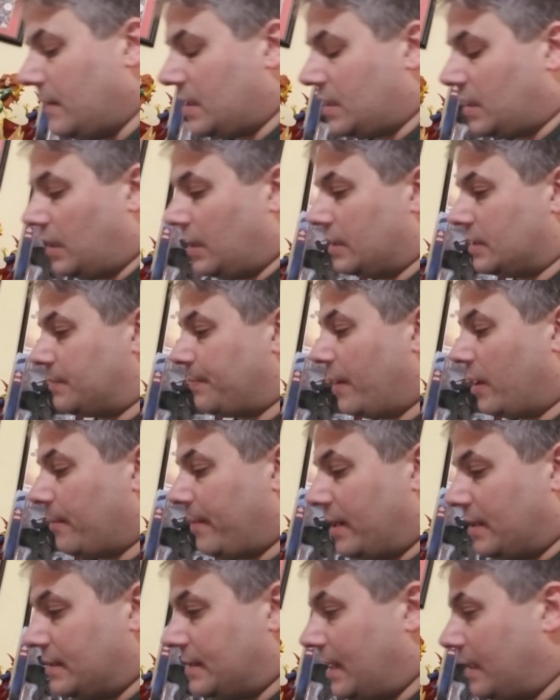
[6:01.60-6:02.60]

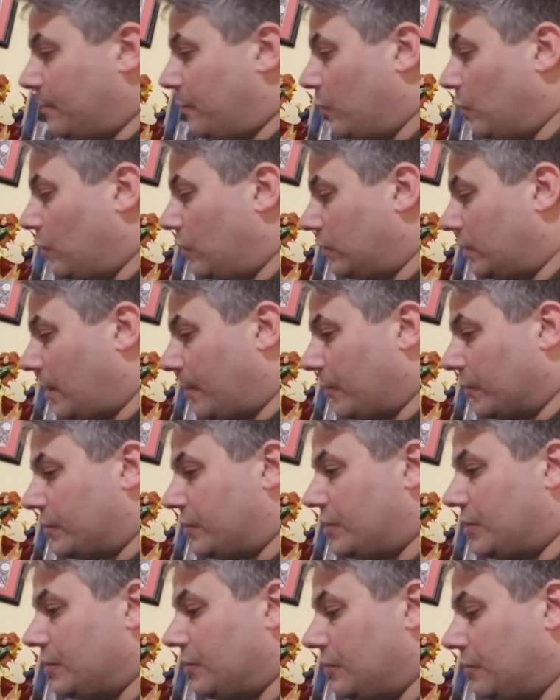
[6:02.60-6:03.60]
Spider-Man Deadpool number
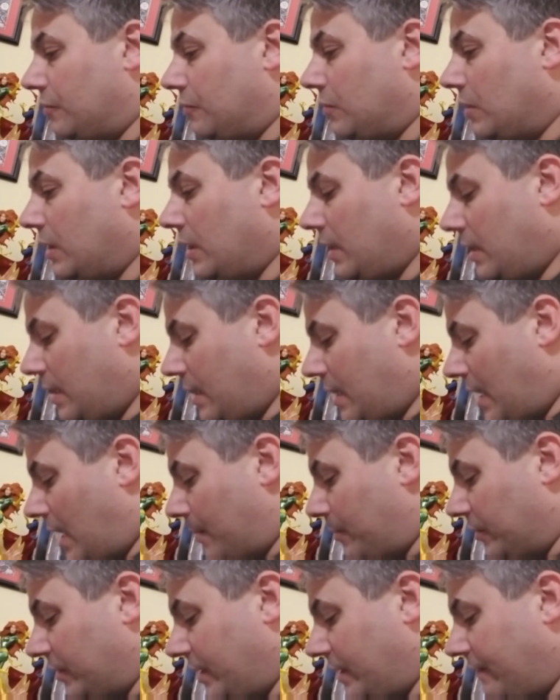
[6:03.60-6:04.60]
2. I
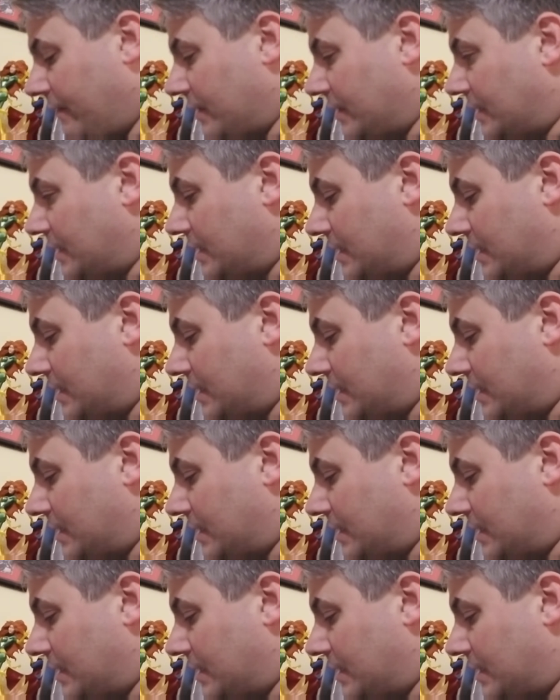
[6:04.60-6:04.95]
believe this is the